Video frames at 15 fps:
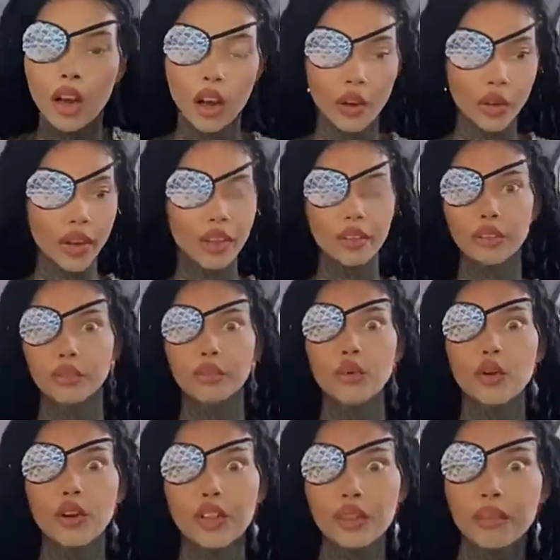Okay, there's
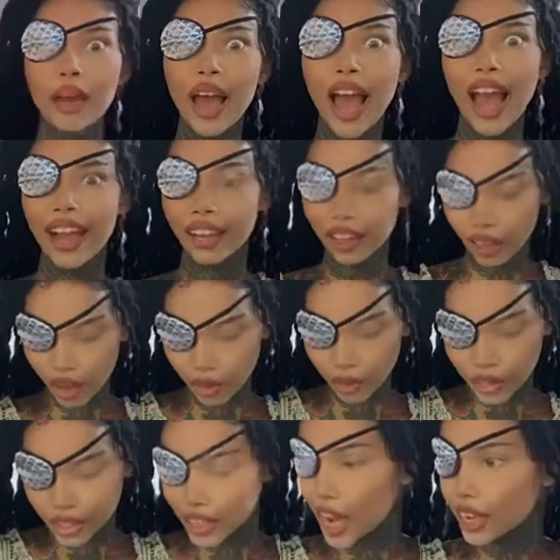more in the bag. I
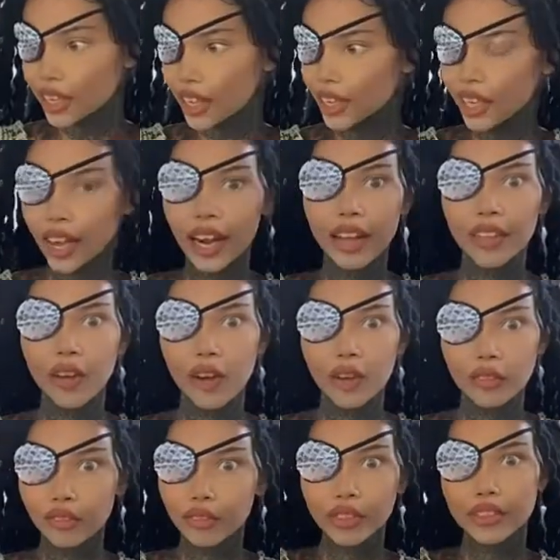was not done yet. I thought
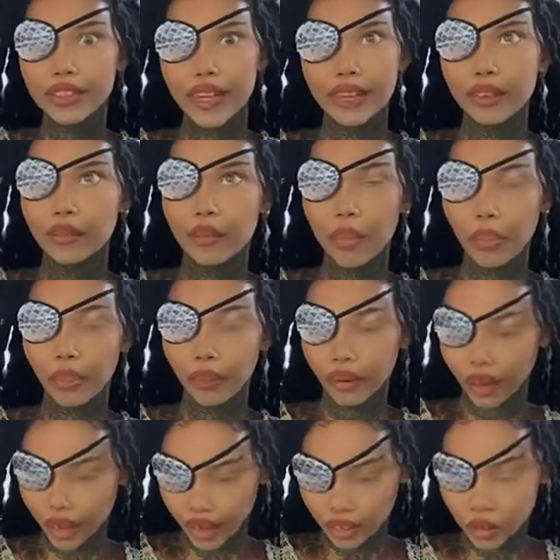for a second. Oop,
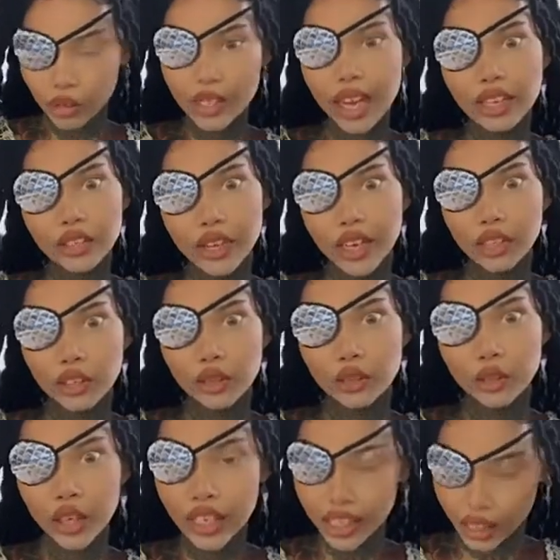got too sidetracked on
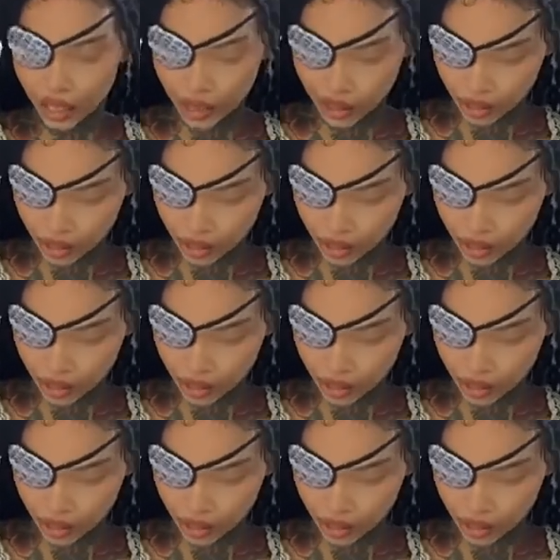them dresses.